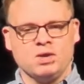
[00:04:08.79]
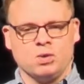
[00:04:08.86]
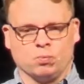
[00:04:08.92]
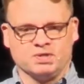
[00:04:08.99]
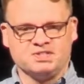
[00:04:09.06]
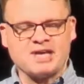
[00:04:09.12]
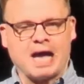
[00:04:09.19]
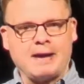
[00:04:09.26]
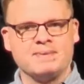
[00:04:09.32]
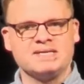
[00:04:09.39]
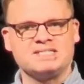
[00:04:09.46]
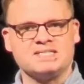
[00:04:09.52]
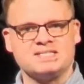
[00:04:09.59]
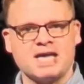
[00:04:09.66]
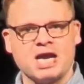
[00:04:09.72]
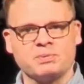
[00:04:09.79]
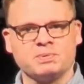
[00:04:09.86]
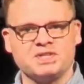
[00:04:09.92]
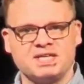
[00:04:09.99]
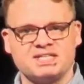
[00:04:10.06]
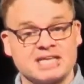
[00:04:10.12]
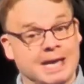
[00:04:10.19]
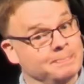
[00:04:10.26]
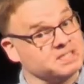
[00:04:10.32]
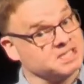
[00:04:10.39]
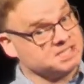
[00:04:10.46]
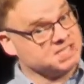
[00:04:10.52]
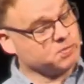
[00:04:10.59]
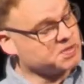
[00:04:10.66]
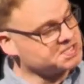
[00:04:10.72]
when Thomas is there with the disciples,
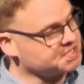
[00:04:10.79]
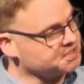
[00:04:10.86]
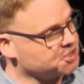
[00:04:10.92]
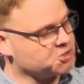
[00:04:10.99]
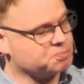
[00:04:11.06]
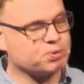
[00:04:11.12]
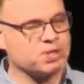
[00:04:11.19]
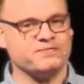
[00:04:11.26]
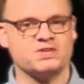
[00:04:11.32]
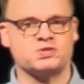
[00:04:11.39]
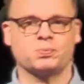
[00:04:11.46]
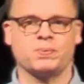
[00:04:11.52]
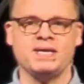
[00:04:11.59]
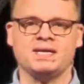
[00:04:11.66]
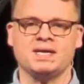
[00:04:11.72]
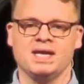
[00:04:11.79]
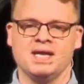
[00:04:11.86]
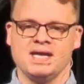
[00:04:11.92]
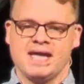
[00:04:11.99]
because he wasn't there the previous week,